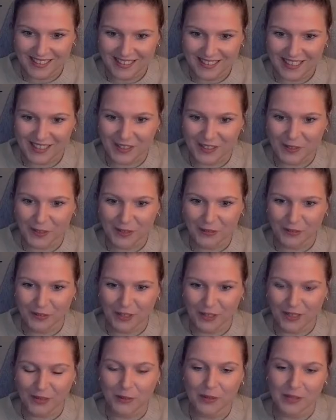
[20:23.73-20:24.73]
I already
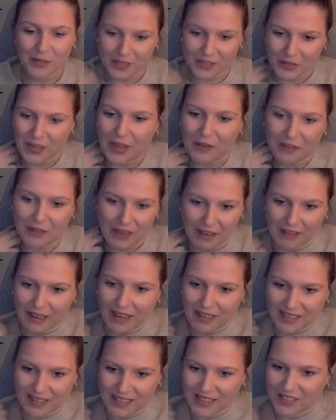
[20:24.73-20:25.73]
forgot. Okay,
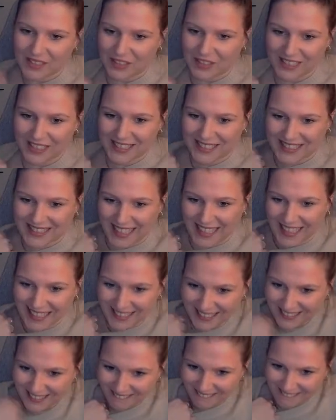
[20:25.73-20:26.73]
that's good.
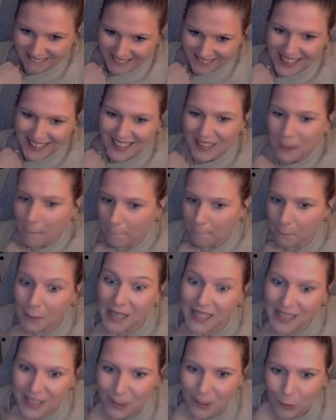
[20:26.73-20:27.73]

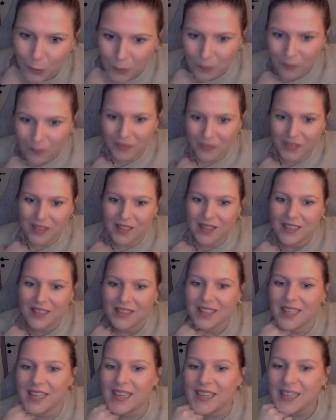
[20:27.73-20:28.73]
Me too.
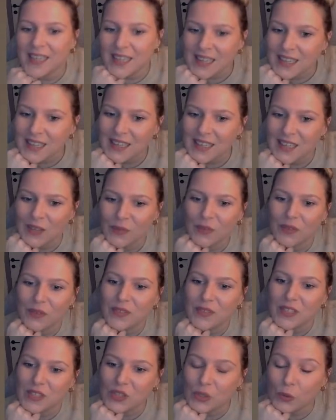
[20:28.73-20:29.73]
The Ink
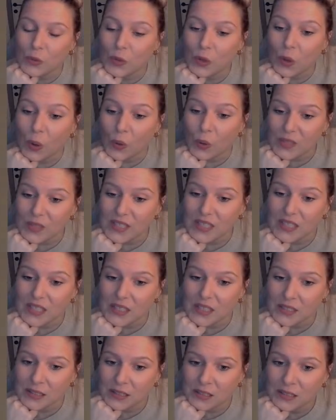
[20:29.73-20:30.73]
52
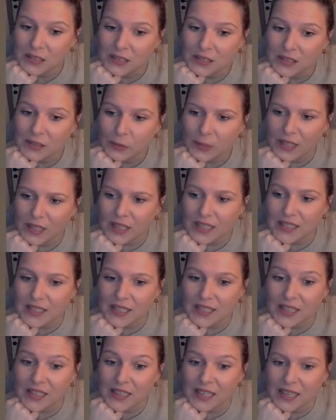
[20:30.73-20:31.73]
cozy. Wait, is
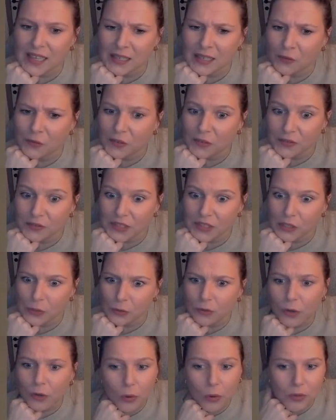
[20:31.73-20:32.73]
it an Ink 52
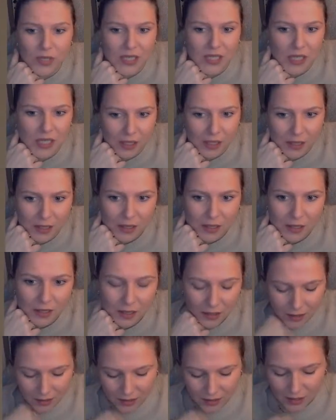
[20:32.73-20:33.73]
cozy?
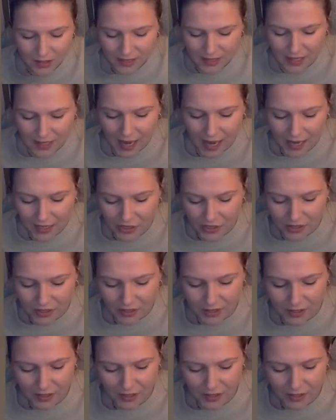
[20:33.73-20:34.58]
Is it actually?